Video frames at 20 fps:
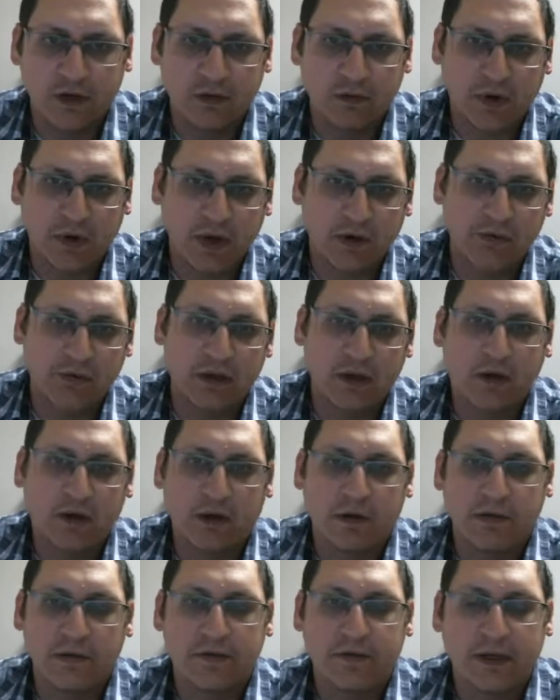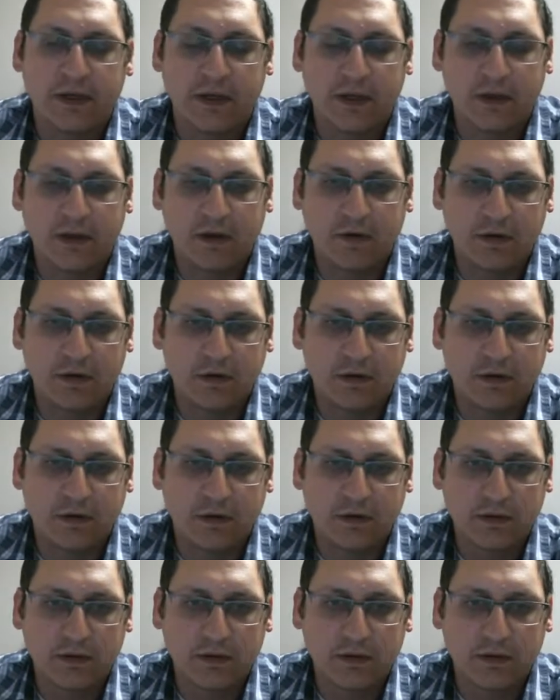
or whatever they call the Z crystal.